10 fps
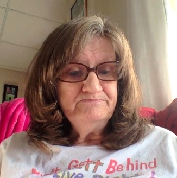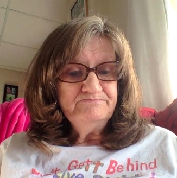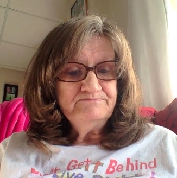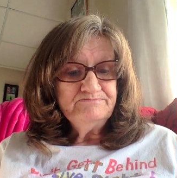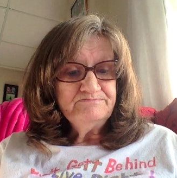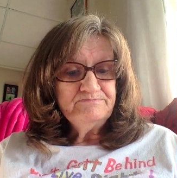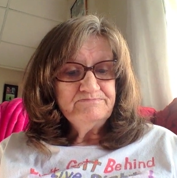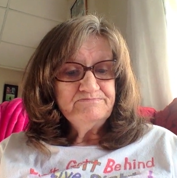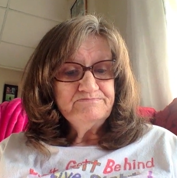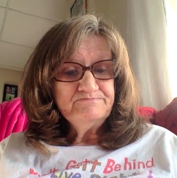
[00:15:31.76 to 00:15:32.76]

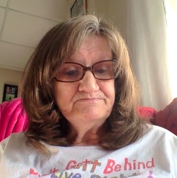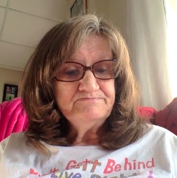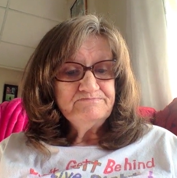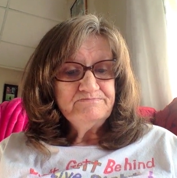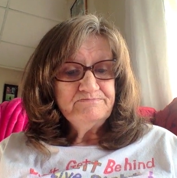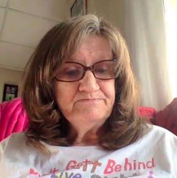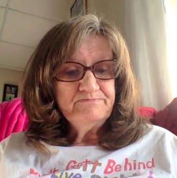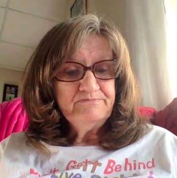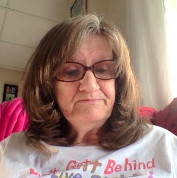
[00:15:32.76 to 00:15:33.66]
[no speech]